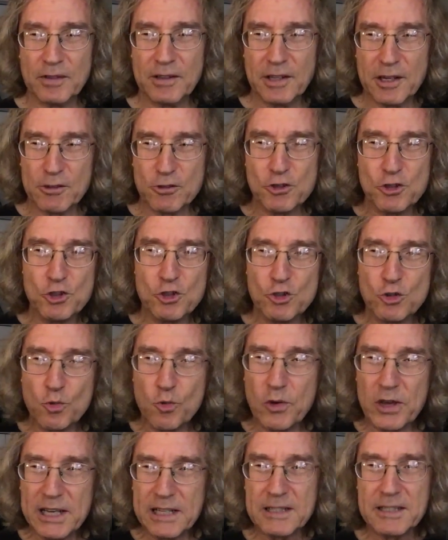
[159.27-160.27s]
they're
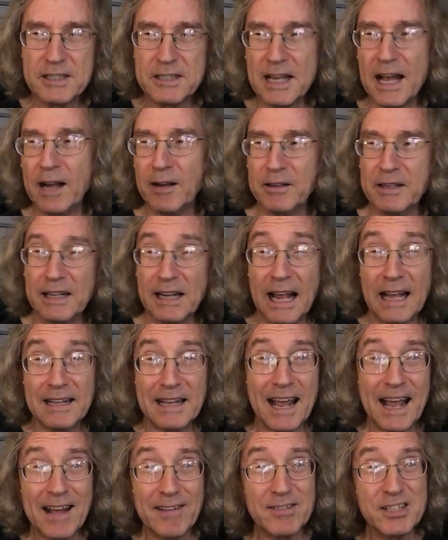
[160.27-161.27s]
sweet sounding, and
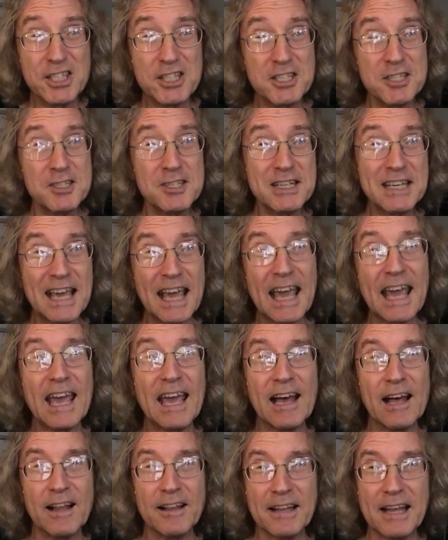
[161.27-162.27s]
they have
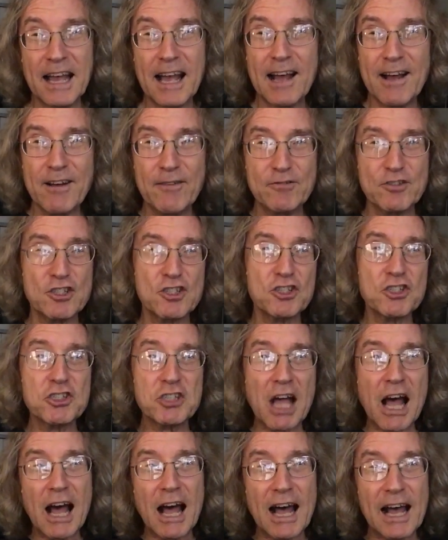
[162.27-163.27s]
scale, they have
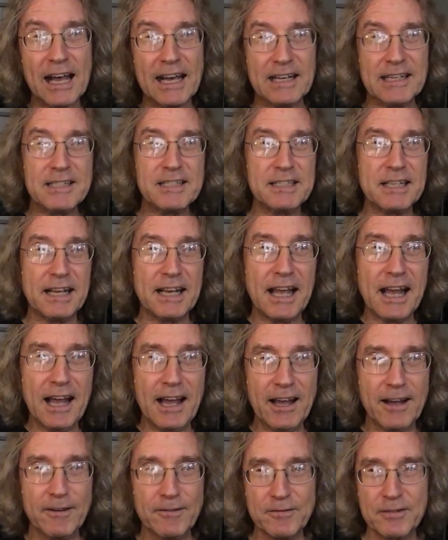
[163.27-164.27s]
size, they
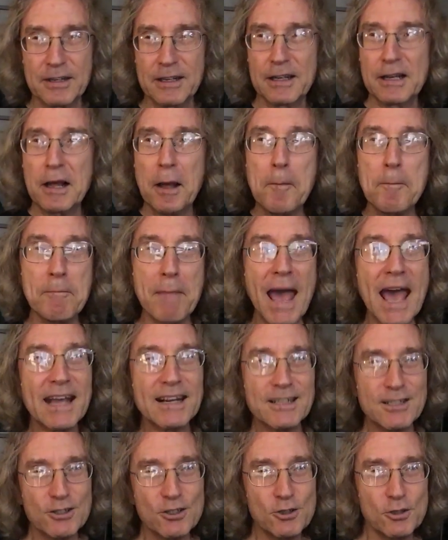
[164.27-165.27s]
have
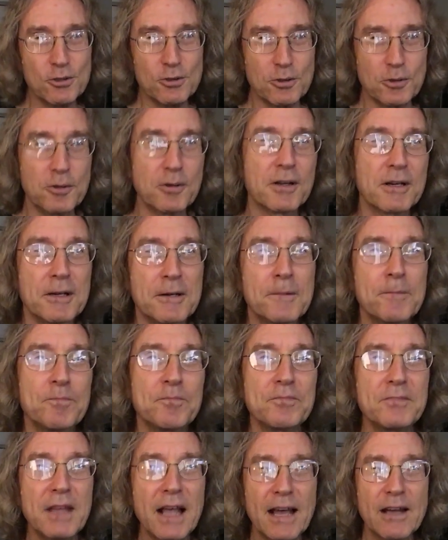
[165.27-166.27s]
magnitude.
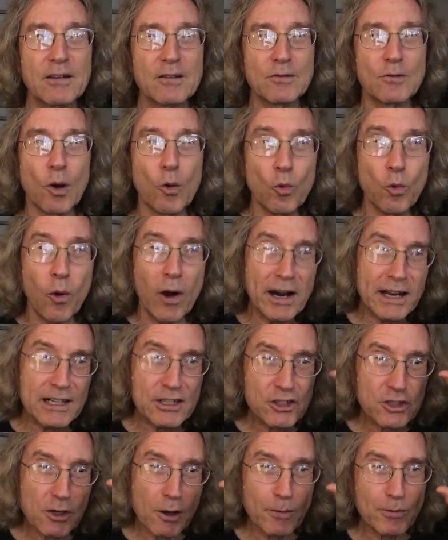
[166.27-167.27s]
That
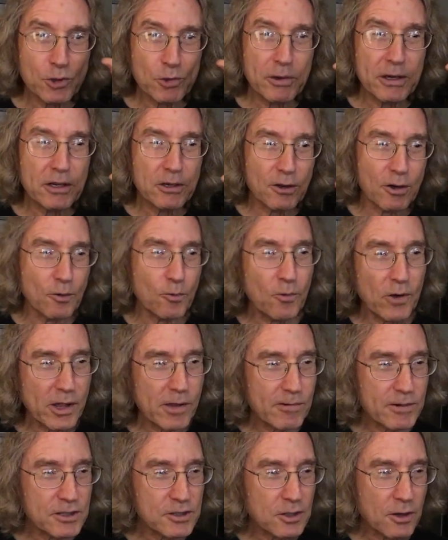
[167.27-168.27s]
1-inch dome tweeter,
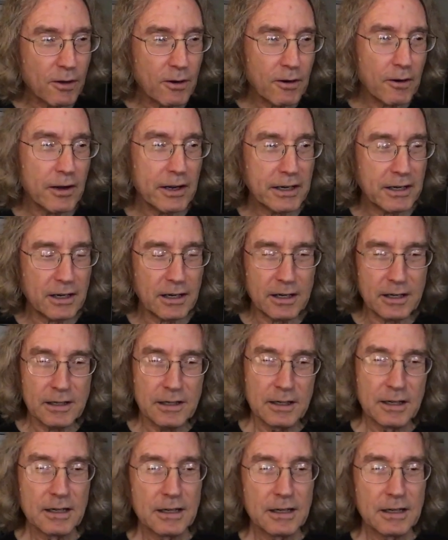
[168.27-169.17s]
whether it's on a